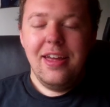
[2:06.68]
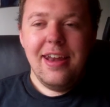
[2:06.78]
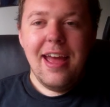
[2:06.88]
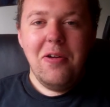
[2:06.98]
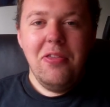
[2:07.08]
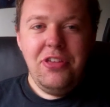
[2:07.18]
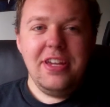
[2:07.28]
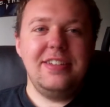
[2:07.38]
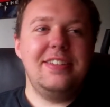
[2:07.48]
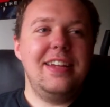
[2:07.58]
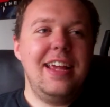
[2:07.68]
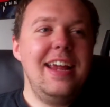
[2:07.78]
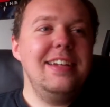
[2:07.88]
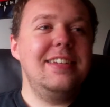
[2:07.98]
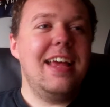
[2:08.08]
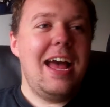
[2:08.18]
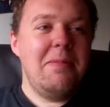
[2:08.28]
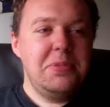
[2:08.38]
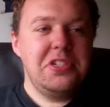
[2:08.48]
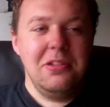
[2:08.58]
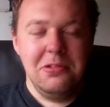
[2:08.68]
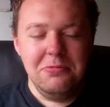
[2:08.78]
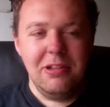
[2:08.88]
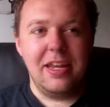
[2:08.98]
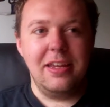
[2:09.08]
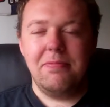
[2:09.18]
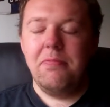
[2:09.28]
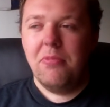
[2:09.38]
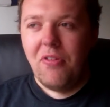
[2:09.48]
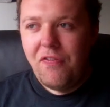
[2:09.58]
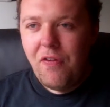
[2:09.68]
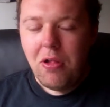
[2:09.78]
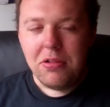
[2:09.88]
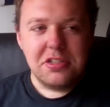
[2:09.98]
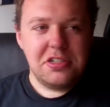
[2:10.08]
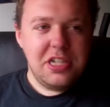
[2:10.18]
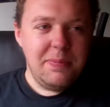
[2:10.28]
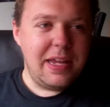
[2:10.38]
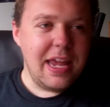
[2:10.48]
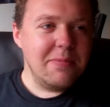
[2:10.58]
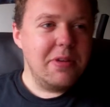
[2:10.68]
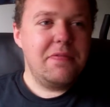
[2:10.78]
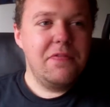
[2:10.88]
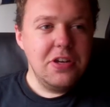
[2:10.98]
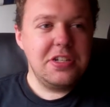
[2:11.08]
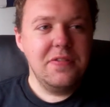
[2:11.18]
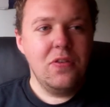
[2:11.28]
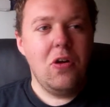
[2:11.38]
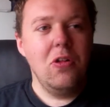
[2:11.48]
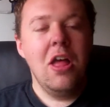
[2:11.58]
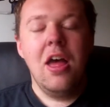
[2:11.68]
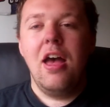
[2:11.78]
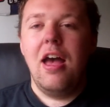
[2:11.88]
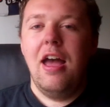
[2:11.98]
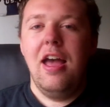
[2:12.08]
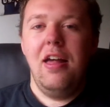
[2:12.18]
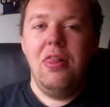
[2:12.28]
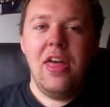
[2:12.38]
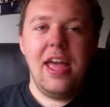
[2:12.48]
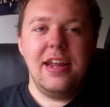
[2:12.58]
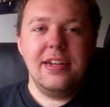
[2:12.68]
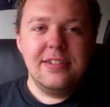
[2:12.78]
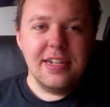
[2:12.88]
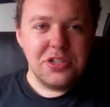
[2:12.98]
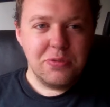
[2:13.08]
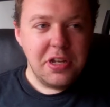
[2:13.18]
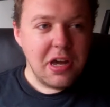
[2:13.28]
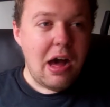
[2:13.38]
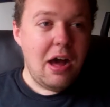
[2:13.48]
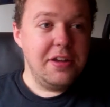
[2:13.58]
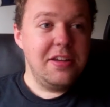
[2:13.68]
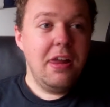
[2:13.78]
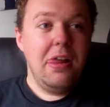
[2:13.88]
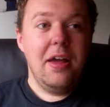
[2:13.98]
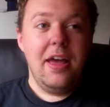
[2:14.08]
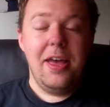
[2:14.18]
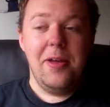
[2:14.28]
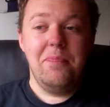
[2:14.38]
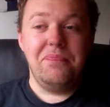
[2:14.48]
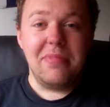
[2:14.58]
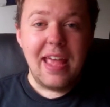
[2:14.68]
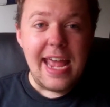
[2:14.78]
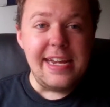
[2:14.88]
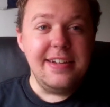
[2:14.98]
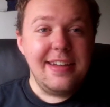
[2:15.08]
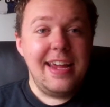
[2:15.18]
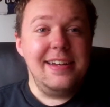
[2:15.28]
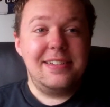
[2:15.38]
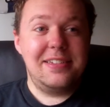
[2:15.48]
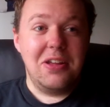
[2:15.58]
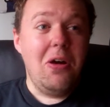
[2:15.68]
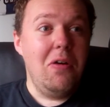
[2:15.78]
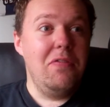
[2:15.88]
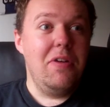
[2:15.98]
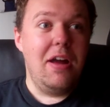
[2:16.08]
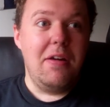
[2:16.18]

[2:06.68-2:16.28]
Now, this is absolutely false to begin with. First of all, uh, they disregard um, any dates of